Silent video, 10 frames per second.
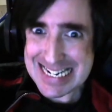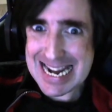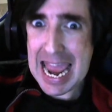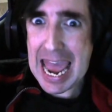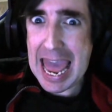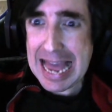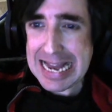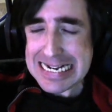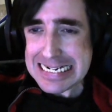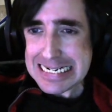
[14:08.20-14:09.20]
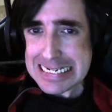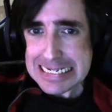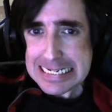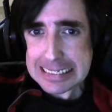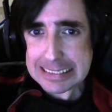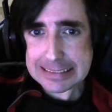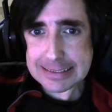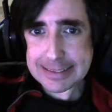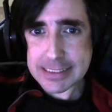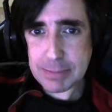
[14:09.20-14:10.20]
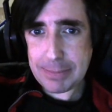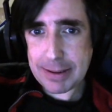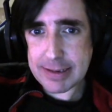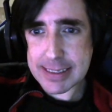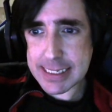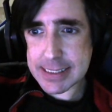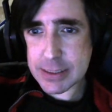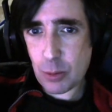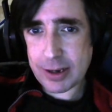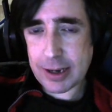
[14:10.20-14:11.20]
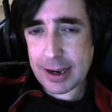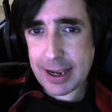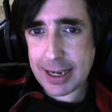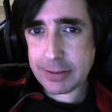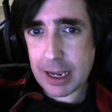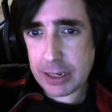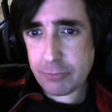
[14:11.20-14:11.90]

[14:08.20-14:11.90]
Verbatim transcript: Yeah. Spellbound Dizzy is the one I